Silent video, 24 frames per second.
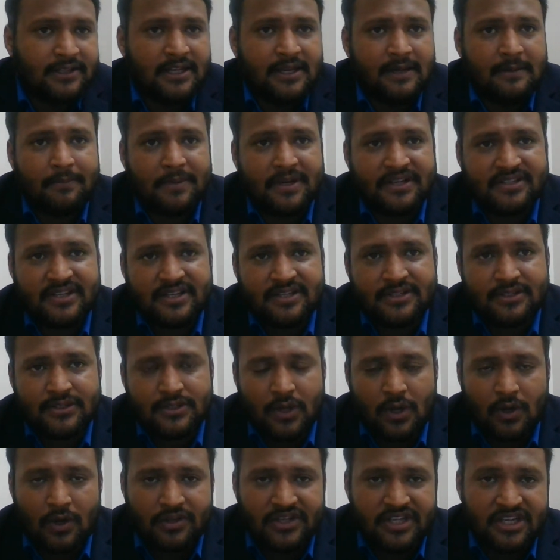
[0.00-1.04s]
the presence
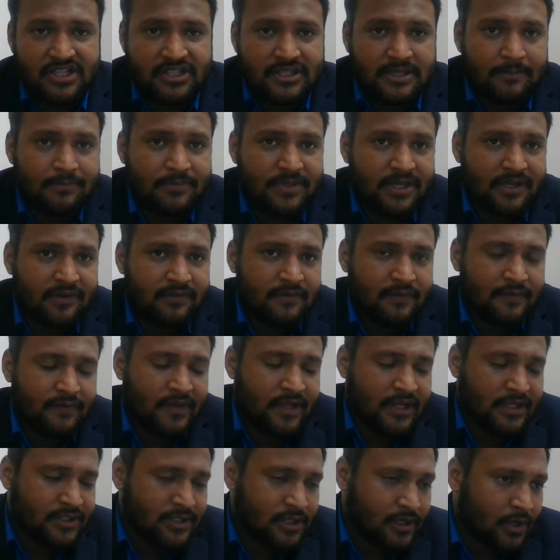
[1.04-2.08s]
or the subjective
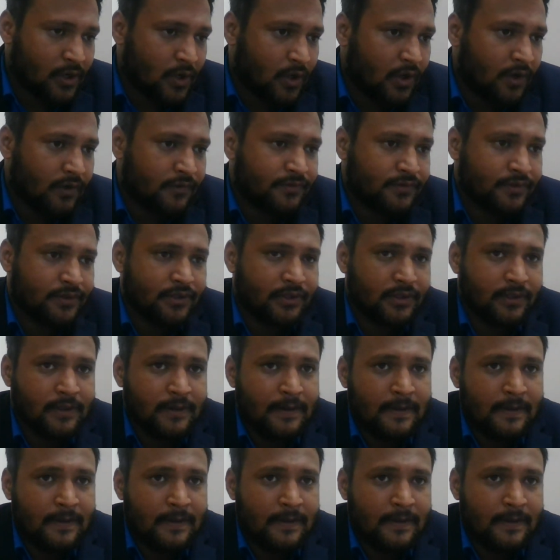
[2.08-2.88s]
nature of uh,